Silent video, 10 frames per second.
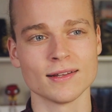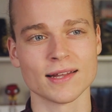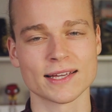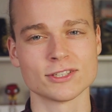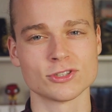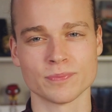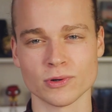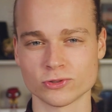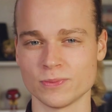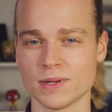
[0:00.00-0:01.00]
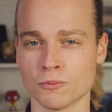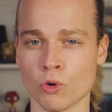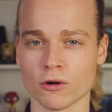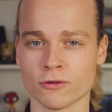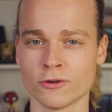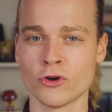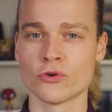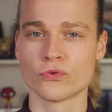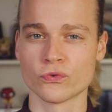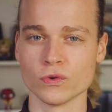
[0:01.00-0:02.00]
like it's supposed to be a more
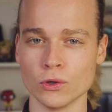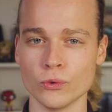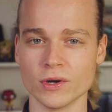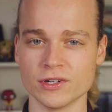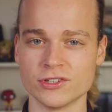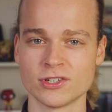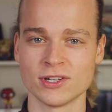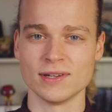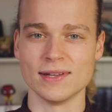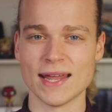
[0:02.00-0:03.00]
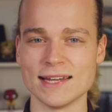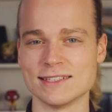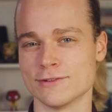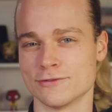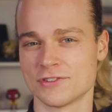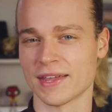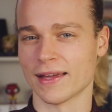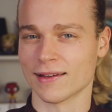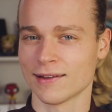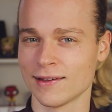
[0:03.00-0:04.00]
fluent native
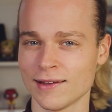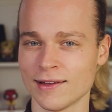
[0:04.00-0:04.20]
thing.